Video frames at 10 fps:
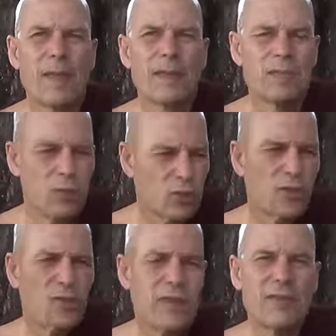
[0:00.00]
It's also a
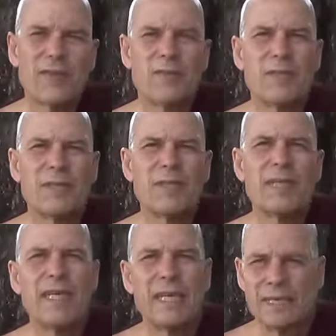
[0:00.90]
fairly thin one.
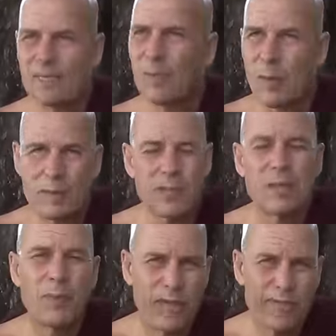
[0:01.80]
It's published in the
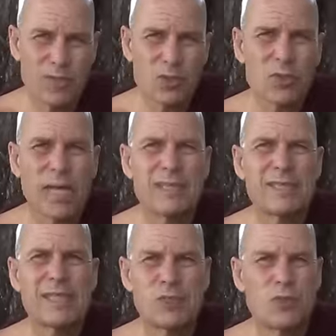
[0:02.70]
Pali Text Society.
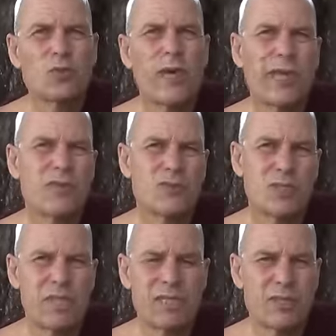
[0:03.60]
There's two English
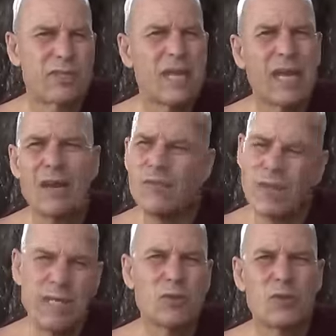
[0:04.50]
translations. They are
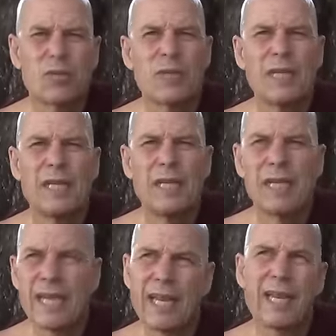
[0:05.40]
fairly good.
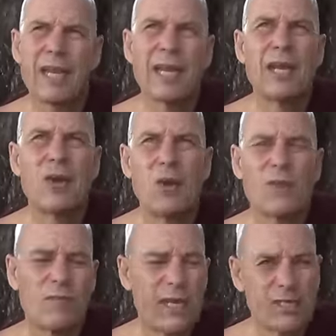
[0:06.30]
Little uh,
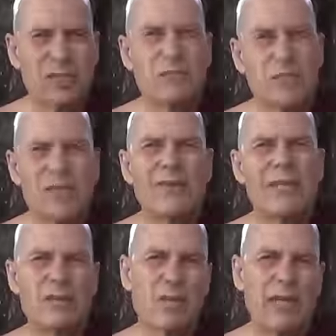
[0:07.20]
old-fashioned, but
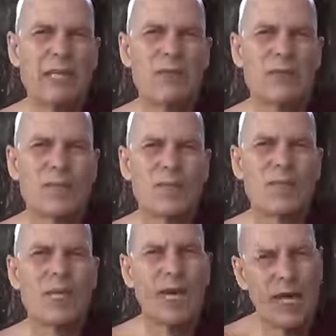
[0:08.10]
nevertheless fairly good.
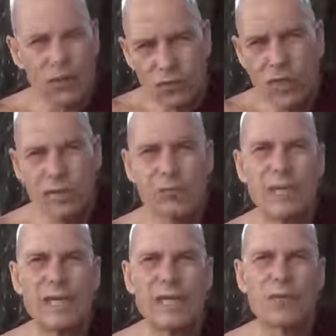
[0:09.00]
I'll also give
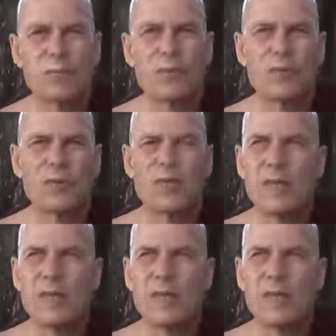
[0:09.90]
links below.